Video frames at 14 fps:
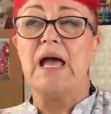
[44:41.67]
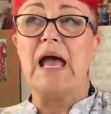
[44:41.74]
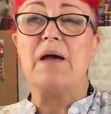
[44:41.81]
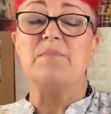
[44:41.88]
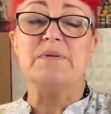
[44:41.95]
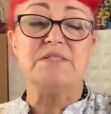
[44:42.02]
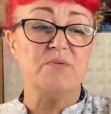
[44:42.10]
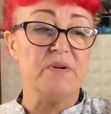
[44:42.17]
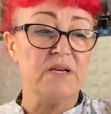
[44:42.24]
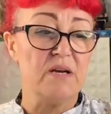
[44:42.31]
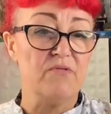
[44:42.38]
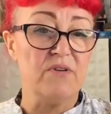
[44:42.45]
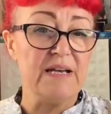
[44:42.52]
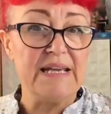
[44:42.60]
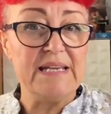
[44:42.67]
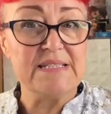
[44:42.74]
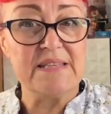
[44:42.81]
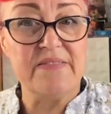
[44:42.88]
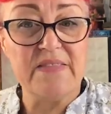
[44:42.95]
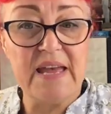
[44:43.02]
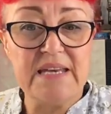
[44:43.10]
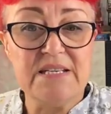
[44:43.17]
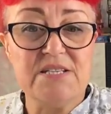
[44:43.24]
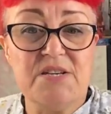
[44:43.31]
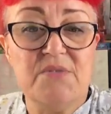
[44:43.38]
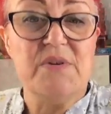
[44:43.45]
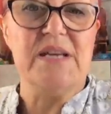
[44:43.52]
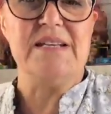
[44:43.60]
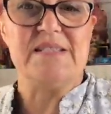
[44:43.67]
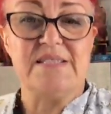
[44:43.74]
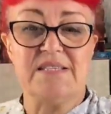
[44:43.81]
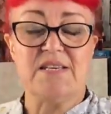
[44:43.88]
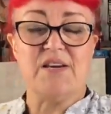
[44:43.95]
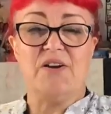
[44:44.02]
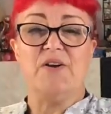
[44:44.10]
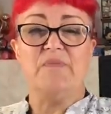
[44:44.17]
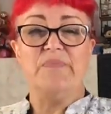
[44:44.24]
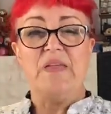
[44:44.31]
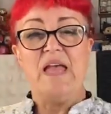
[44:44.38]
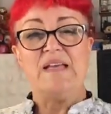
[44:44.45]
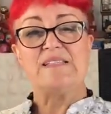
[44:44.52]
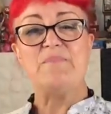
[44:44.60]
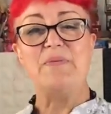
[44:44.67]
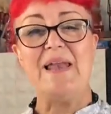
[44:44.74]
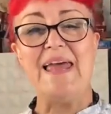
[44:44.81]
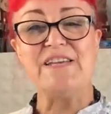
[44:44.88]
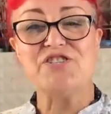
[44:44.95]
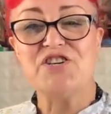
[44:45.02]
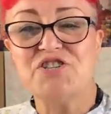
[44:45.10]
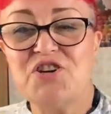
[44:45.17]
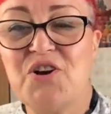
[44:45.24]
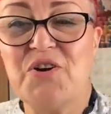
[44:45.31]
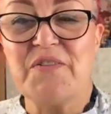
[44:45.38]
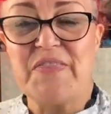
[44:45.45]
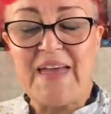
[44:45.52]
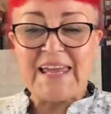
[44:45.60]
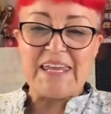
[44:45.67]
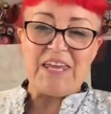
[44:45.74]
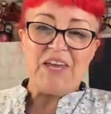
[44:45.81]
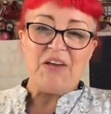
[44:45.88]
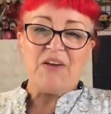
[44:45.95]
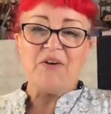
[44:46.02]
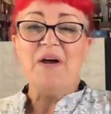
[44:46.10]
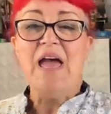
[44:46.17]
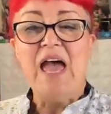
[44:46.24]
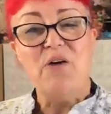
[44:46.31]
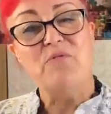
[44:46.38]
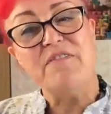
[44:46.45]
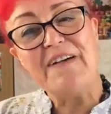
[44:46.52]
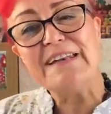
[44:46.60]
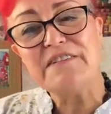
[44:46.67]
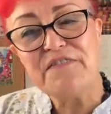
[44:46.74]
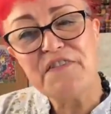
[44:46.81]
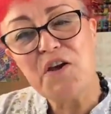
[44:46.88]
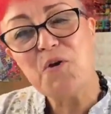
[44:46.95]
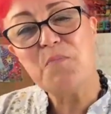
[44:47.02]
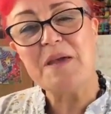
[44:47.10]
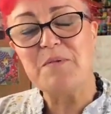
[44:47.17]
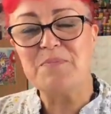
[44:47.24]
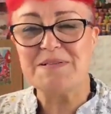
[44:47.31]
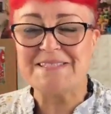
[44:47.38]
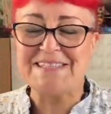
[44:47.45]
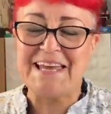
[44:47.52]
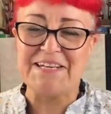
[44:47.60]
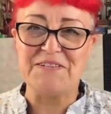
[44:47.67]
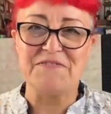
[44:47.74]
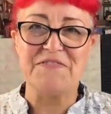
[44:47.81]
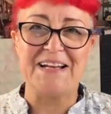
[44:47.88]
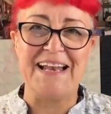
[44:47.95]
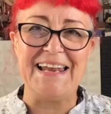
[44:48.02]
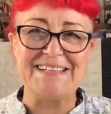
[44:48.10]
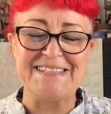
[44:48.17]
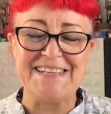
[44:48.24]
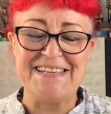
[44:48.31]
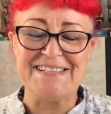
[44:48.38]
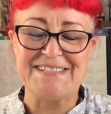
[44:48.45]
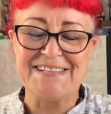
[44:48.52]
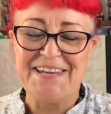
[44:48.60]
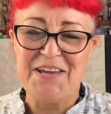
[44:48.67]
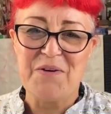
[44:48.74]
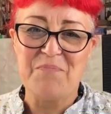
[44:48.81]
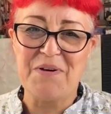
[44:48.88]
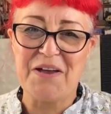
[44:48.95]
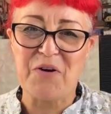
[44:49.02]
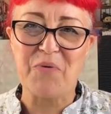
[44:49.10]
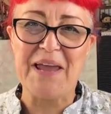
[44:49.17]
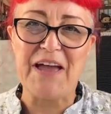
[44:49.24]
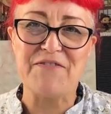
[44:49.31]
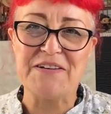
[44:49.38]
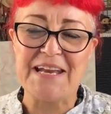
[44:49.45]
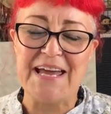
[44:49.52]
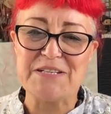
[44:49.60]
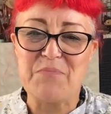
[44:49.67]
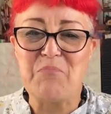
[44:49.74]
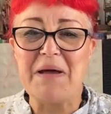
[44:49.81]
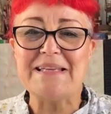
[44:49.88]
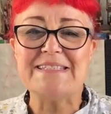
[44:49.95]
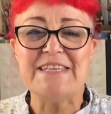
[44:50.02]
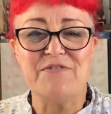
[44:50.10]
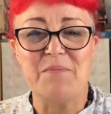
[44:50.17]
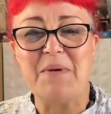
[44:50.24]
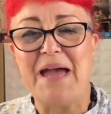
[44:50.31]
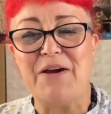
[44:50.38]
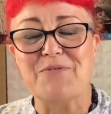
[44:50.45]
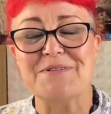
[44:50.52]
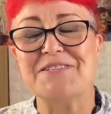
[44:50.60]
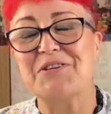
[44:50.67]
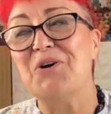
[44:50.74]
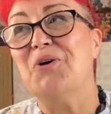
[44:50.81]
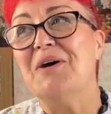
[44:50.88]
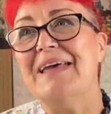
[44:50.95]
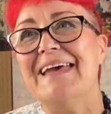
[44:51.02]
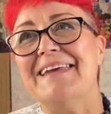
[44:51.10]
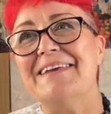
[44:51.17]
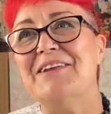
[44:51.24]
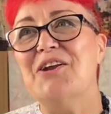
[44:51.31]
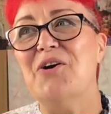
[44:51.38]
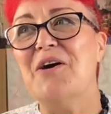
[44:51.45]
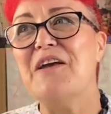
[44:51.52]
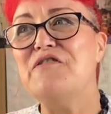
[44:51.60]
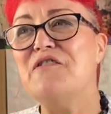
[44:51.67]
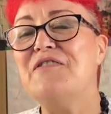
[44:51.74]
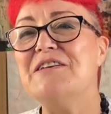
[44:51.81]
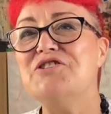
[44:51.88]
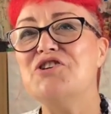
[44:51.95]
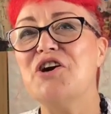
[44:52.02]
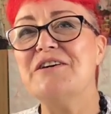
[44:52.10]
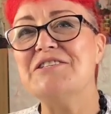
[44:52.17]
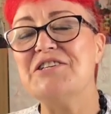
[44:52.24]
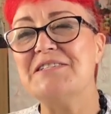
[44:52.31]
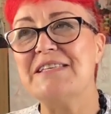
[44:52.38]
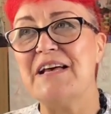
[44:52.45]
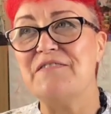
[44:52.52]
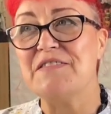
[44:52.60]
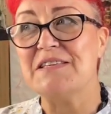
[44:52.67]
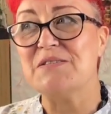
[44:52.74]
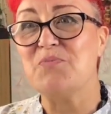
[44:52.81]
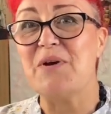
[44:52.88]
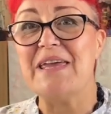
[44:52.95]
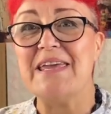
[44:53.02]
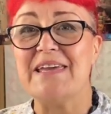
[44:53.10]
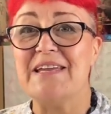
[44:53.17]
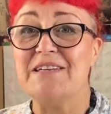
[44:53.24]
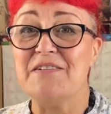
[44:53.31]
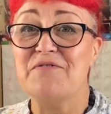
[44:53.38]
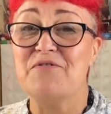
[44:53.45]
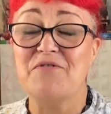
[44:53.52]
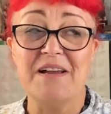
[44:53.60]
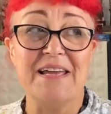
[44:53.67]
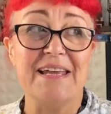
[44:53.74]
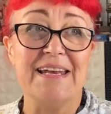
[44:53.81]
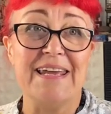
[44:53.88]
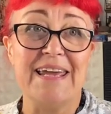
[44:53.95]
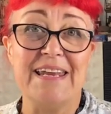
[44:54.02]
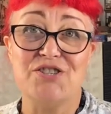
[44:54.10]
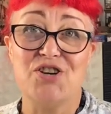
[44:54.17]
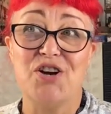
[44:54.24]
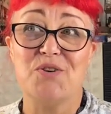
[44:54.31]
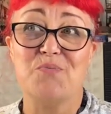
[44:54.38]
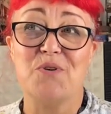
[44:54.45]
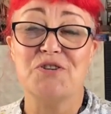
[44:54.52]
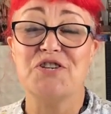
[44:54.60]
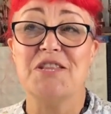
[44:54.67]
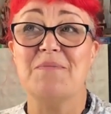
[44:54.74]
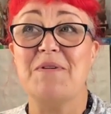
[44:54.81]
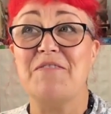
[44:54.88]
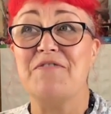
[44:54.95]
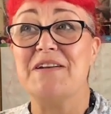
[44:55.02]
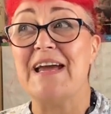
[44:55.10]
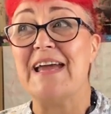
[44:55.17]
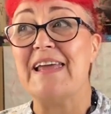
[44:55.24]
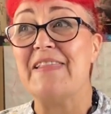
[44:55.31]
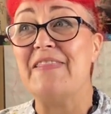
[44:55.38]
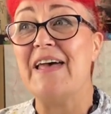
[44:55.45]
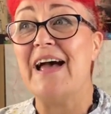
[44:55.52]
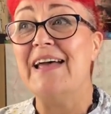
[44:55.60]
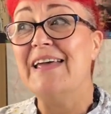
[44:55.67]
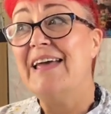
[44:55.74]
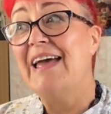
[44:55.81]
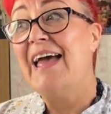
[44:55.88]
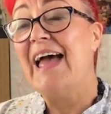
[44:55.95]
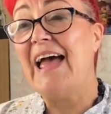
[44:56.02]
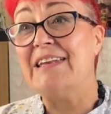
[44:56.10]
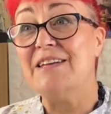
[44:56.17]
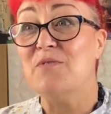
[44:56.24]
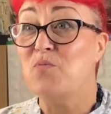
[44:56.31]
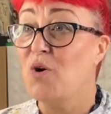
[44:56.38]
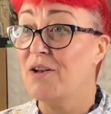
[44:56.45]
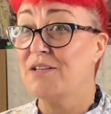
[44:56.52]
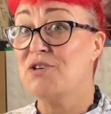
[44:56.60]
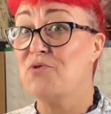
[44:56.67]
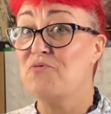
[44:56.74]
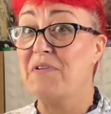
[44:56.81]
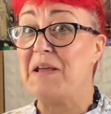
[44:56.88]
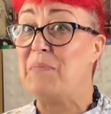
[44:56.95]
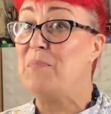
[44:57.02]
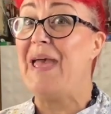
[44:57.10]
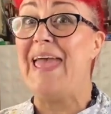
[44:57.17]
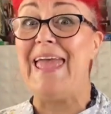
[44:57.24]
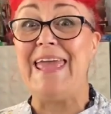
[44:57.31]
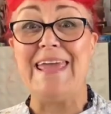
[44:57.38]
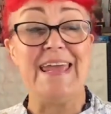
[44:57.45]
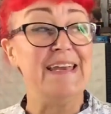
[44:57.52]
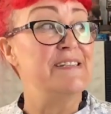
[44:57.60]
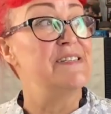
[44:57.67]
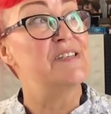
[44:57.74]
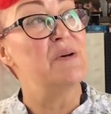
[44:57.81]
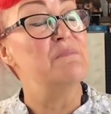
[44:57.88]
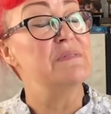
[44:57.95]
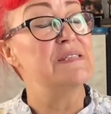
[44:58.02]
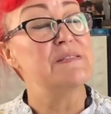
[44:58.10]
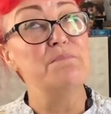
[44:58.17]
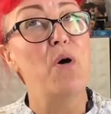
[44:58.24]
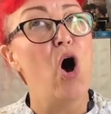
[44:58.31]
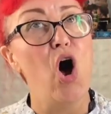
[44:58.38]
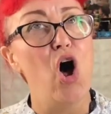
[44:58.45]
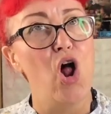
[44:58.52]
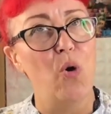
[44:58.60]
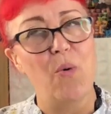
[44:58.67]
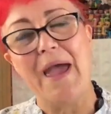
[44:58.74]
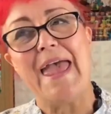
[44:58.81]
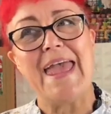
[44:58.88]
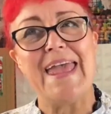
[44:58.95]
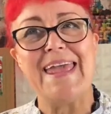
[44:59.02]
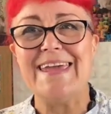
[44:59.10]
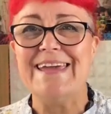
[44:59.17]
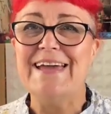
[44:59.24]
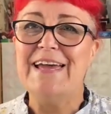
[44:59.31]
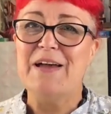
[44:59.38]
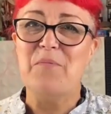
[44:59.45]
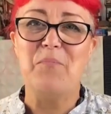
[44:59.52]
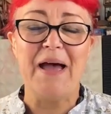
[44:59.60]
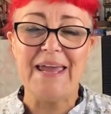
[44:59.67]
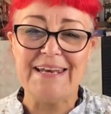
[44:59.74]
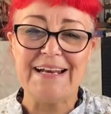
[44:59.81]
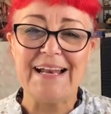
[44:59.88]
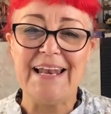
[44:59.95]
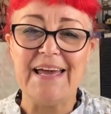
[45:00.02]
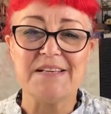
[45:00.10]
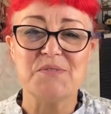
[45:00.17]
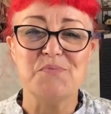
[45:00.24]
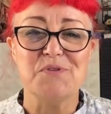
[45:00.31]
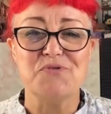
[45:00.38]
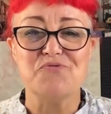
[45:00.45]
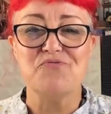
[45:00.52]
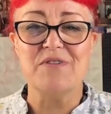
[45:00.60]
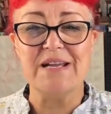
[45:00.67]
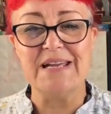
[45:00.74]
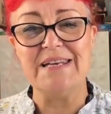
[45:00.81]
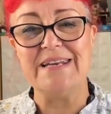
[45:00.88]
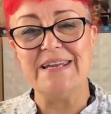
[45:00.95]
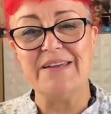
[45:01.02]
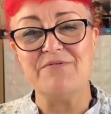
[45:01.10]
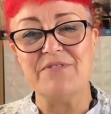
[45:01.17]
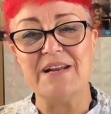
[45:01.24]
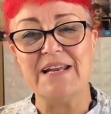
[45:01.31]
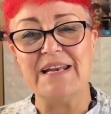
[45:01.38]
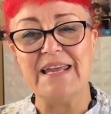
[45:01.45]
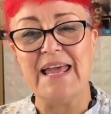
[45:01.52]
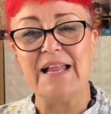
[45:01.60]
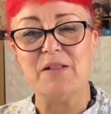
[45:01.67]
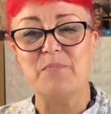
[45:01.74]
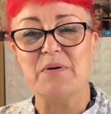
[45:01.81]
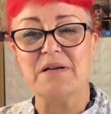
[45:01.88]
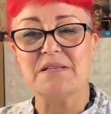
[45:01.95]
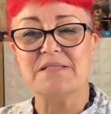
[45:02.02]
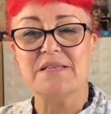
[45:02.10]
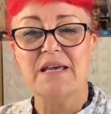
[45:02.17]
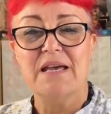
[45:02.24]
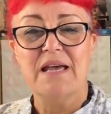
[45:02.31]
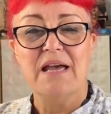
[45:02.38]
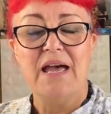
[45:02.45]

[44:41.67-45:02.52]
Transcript: I'll be doing a release and then doing, so it's a pleasure, Sean. Thank you. We've had a few people sign up for classes, but we haven't had a massive amount. So, you know, if you've enjoyed yourself this week and you've really enjoyed watching them every night and that, and you want to repay in some small way, buying a class would really, really help us.